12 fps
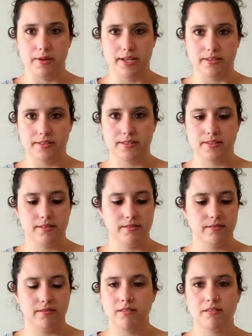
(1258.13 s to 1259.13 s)
is
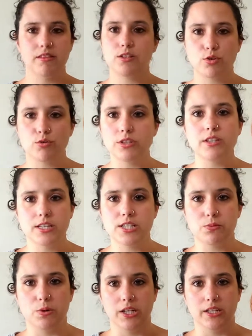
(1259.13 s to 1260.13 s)
there's only
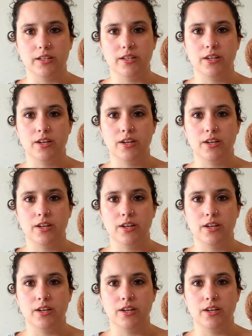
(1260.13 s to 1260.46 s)
this one.